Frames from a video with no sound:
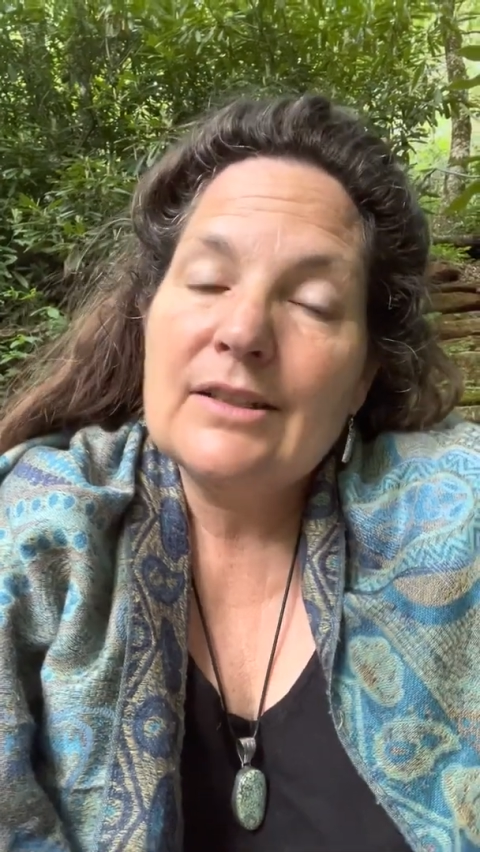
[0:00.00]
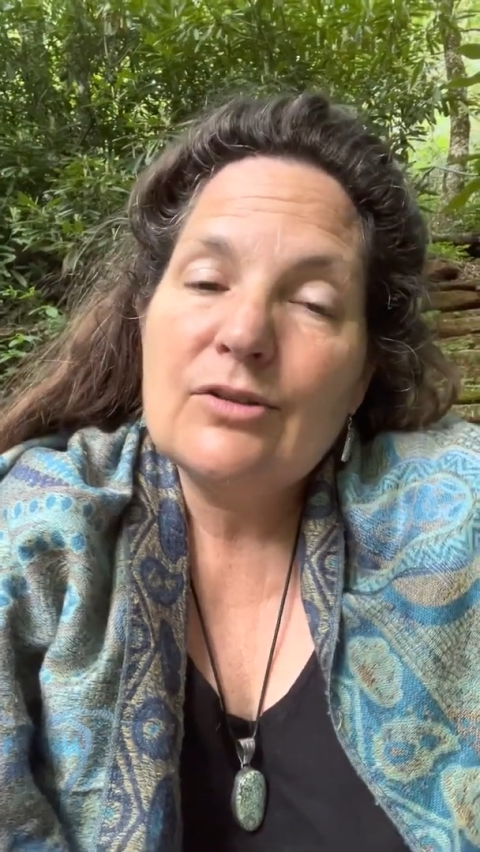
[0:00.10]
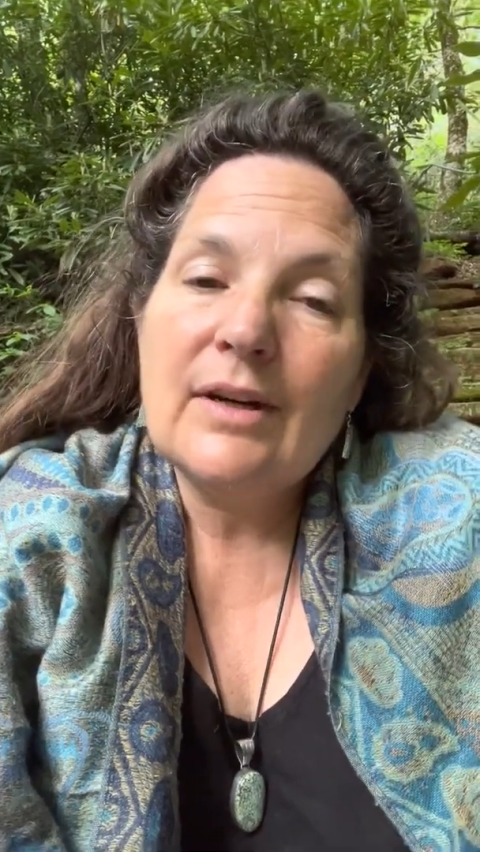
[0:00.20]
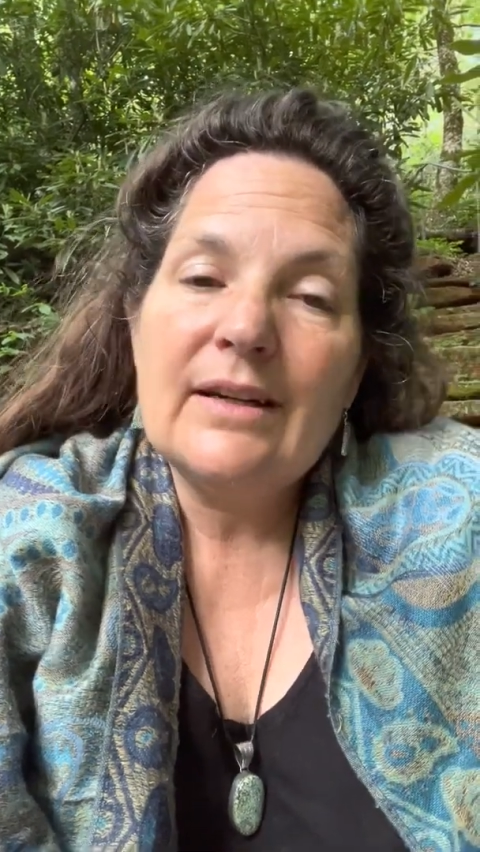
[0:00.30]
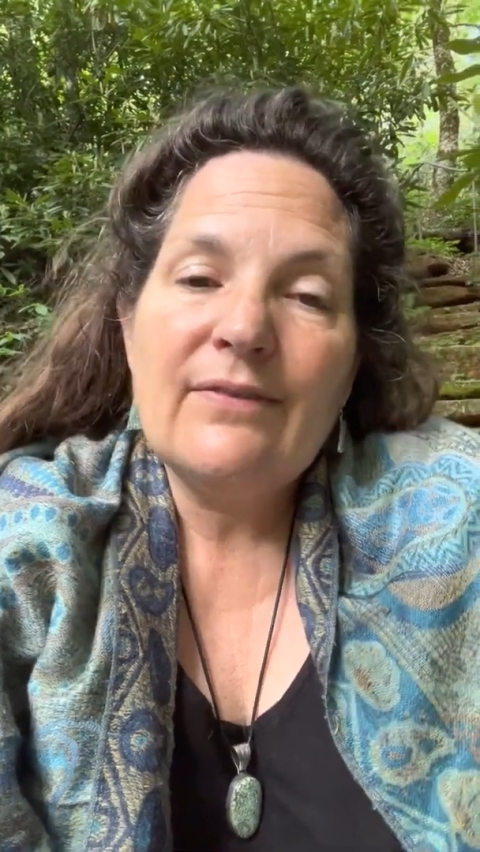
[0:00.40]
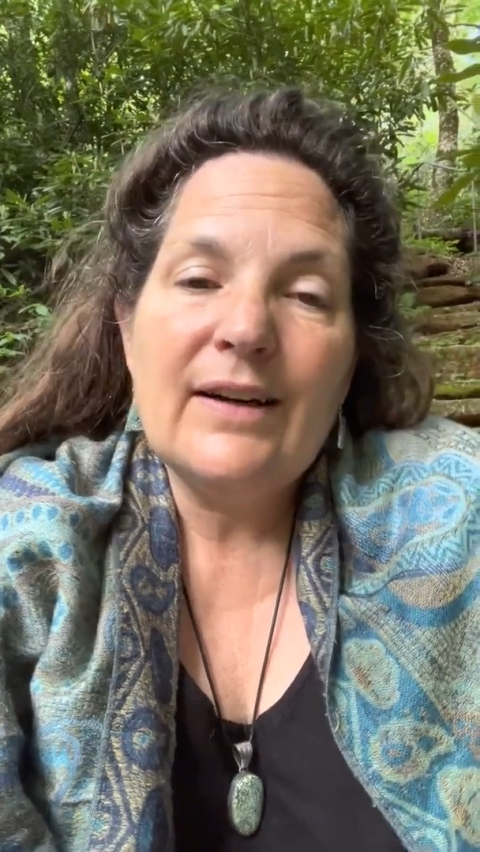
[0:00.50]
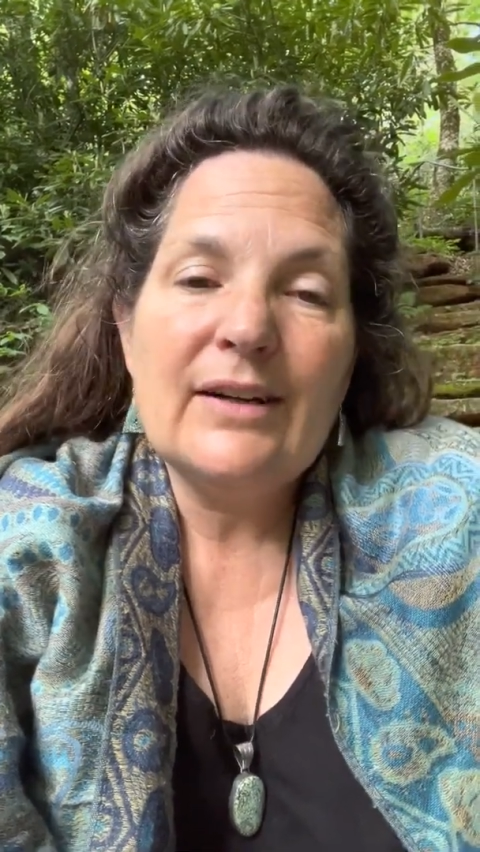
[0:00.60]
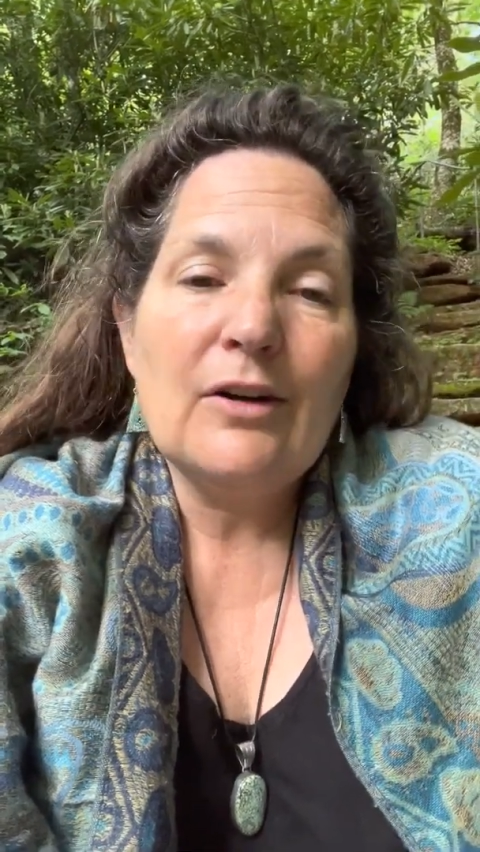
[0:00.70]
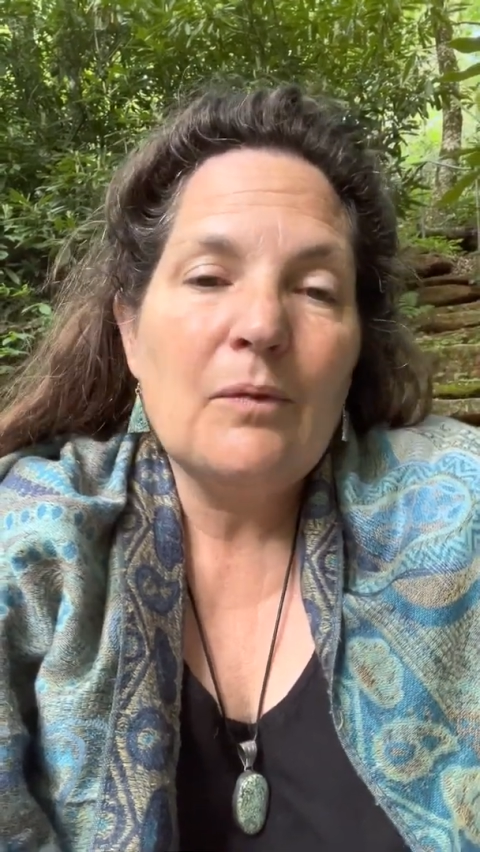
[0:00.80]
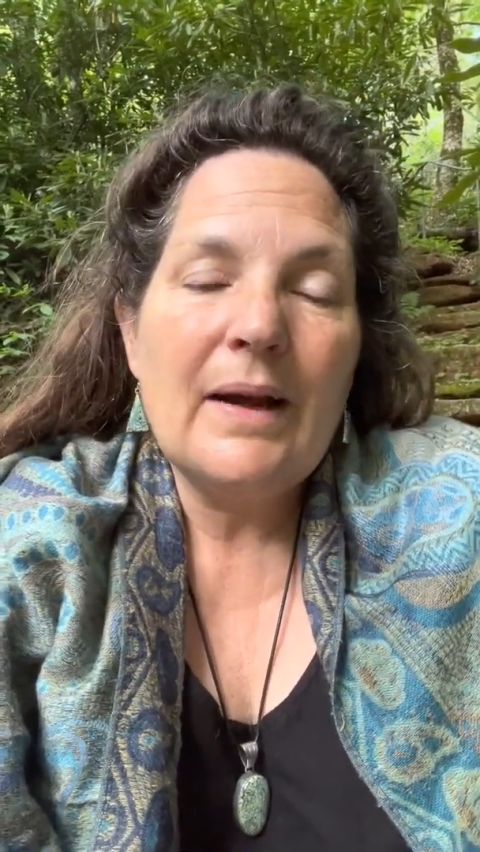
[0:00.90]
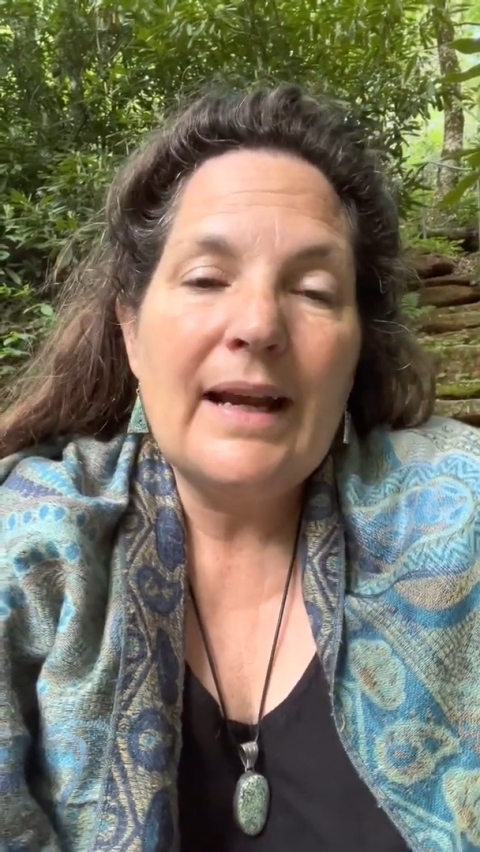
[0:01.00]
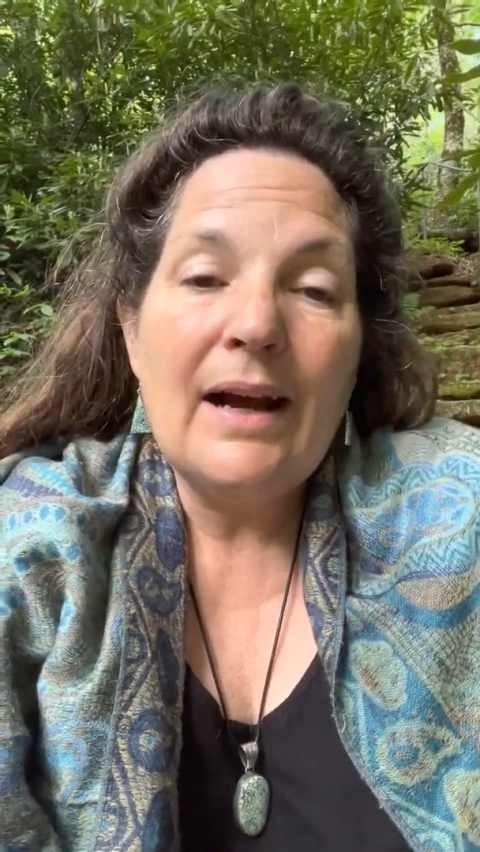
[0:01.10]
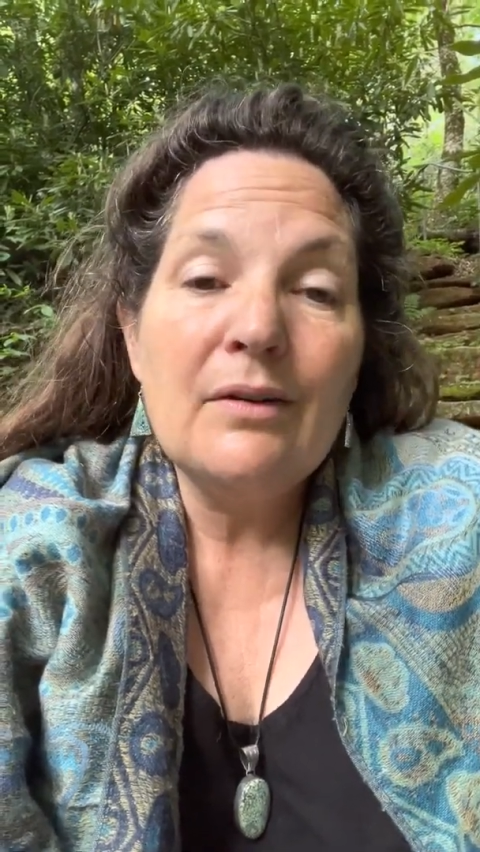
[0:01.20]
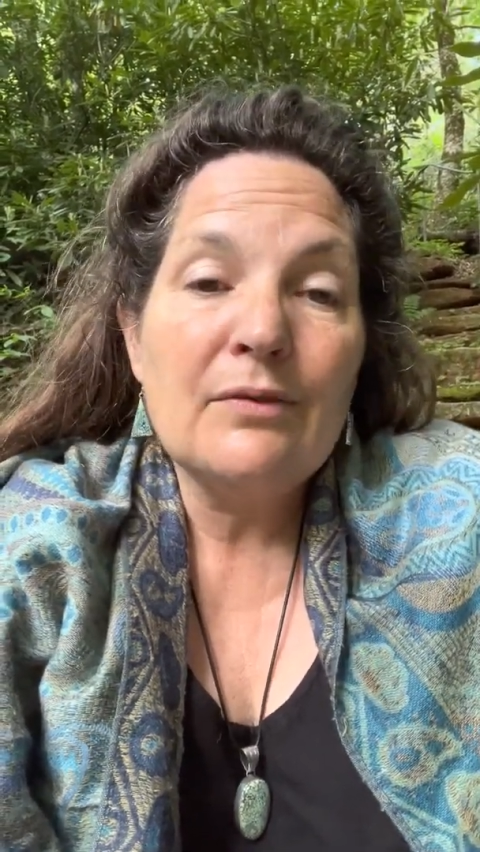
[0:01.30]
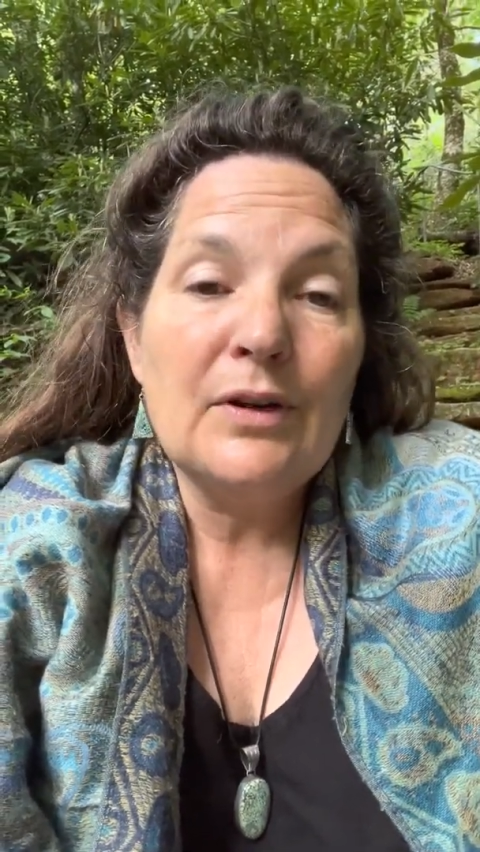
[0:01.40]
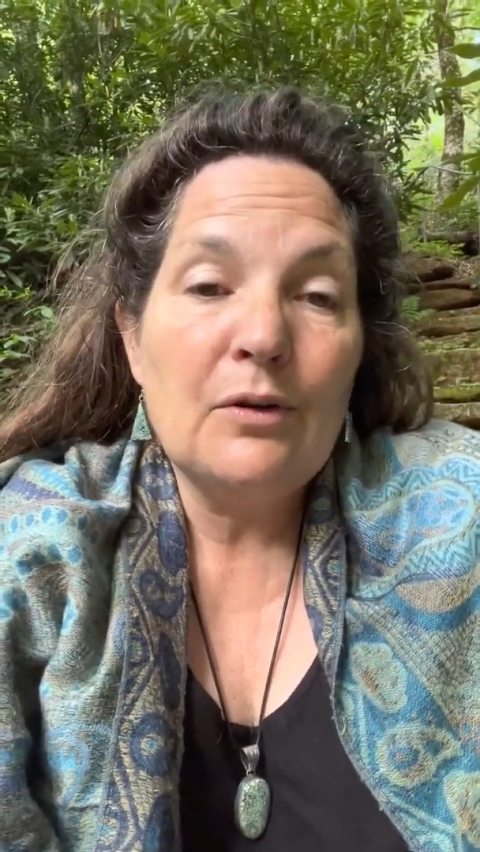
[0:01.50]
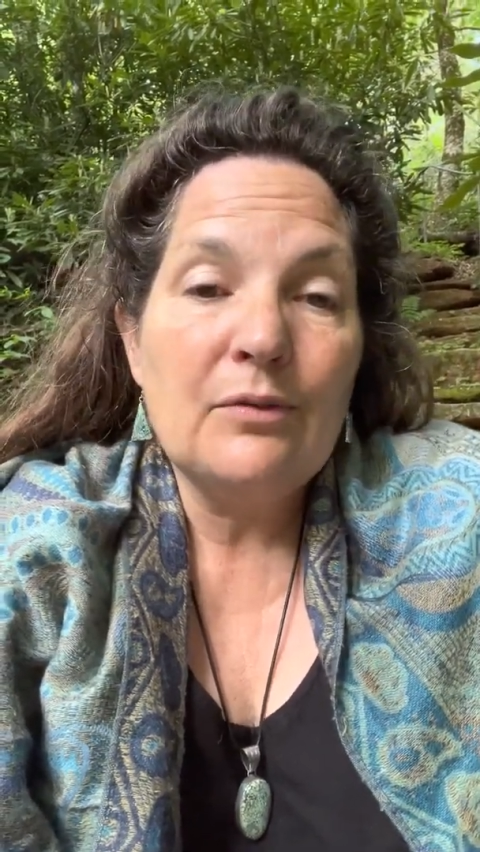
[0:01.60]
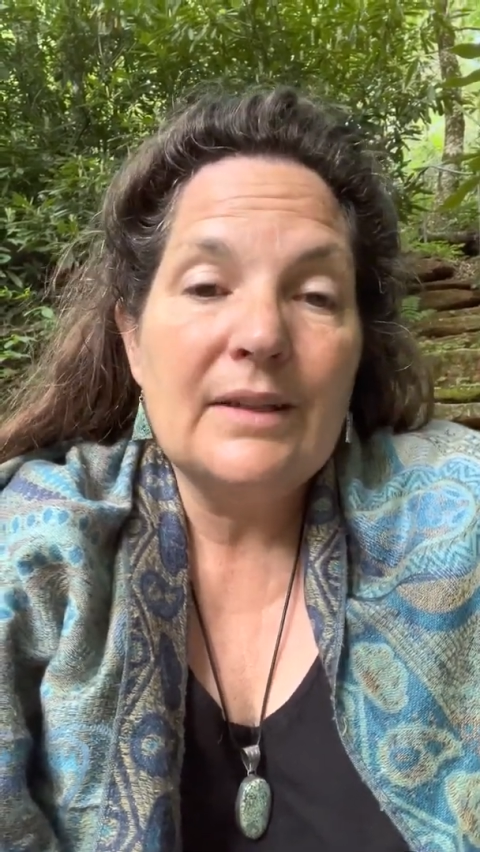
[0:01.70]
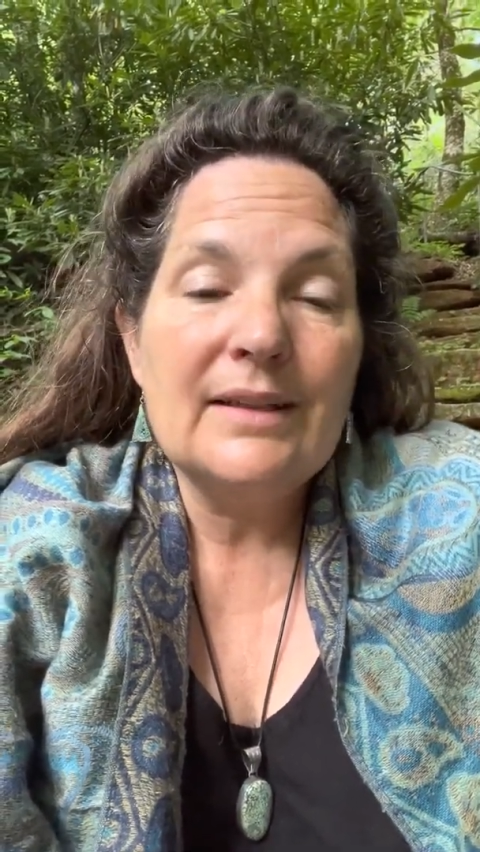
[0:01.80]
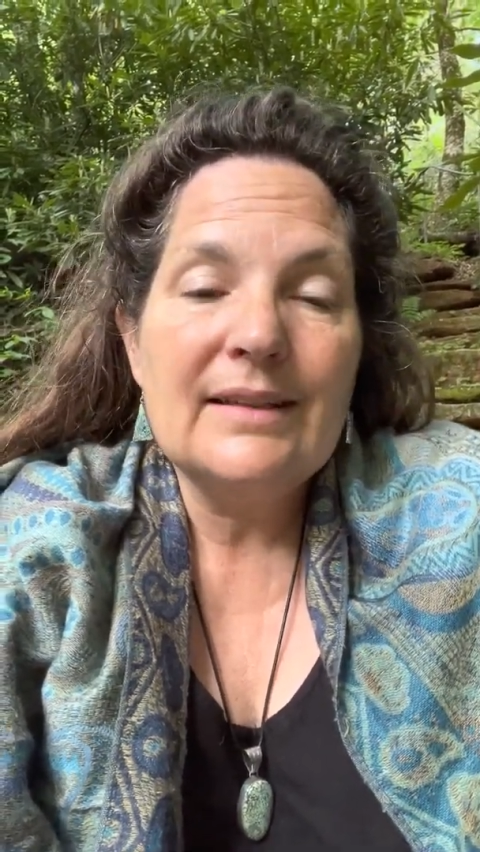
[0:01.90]
to try to find our way out of
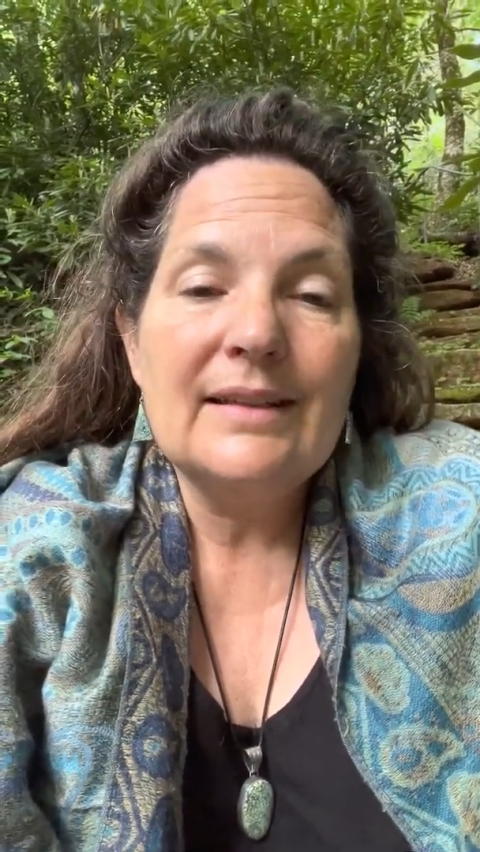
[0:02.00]
COVID,